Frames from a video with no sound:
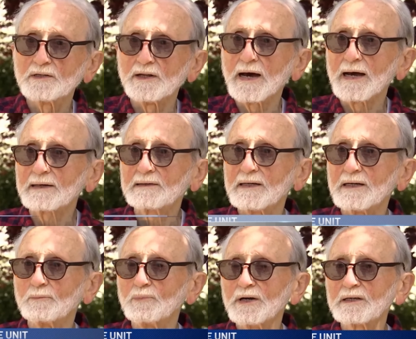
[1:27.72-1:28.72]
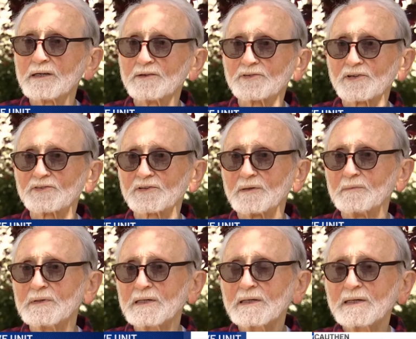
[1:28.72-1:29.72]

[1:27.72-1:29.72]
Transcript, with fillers: that in a braking system.